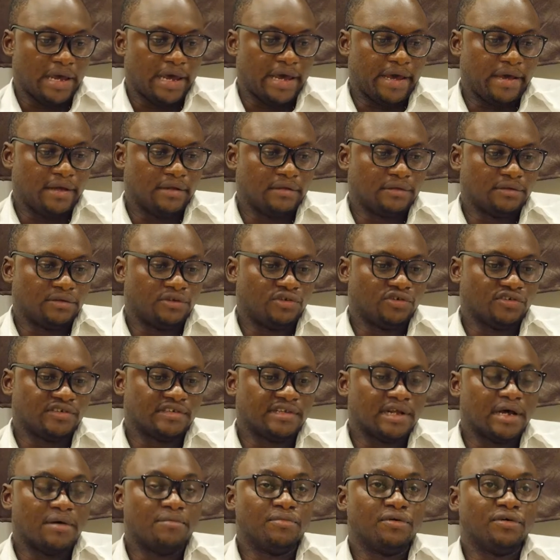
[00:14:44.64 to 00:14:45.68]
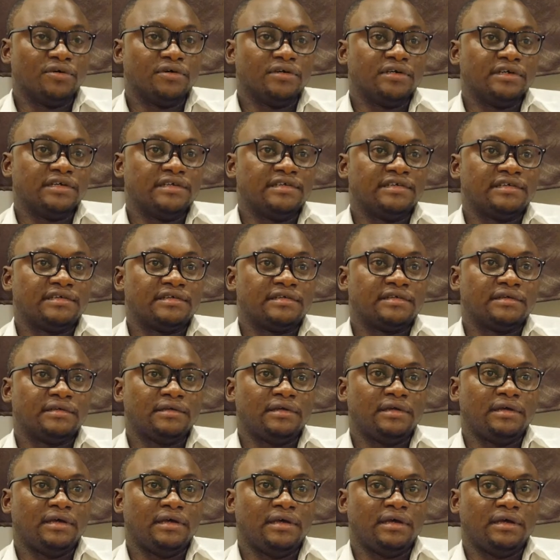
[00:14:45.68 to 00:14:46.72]
and those number is
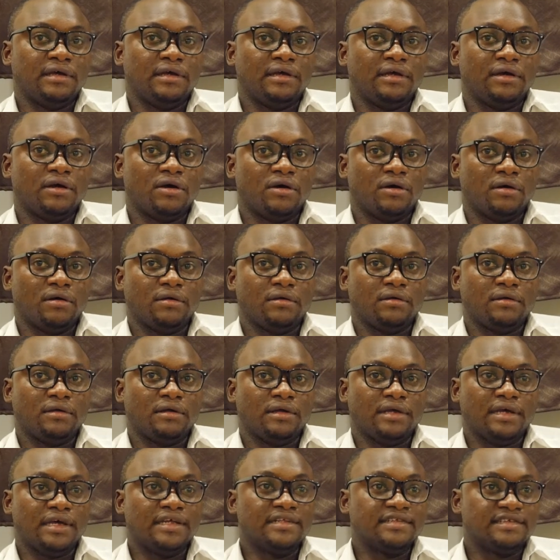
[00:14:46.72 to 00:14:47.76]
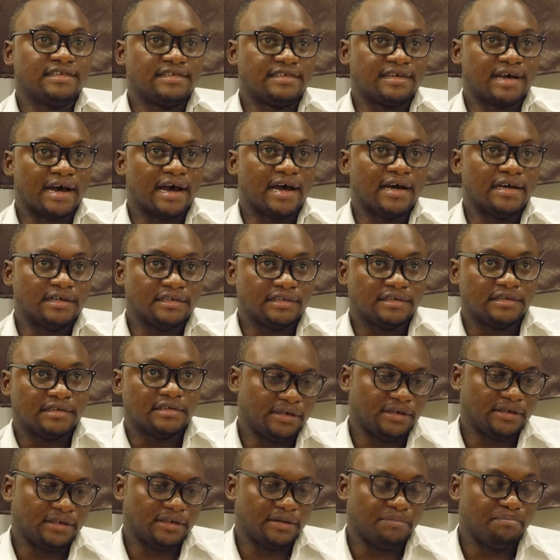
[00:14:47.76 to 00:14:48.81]
inside
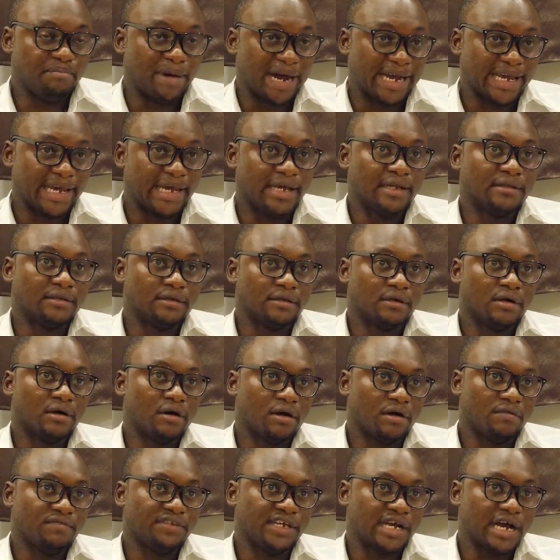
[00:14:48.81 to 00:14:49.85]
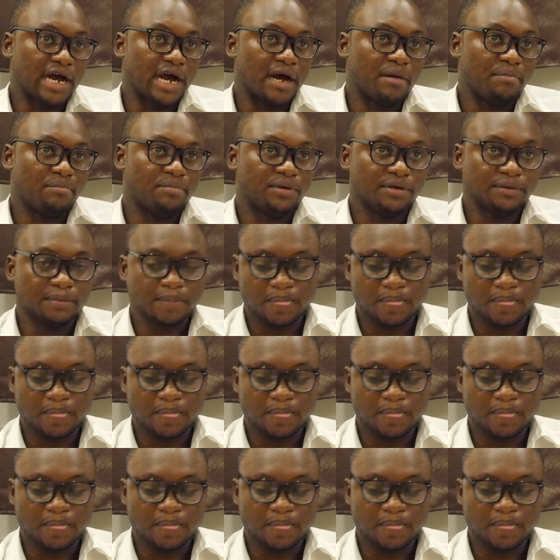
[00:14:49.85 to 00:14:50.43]
the backend of the app.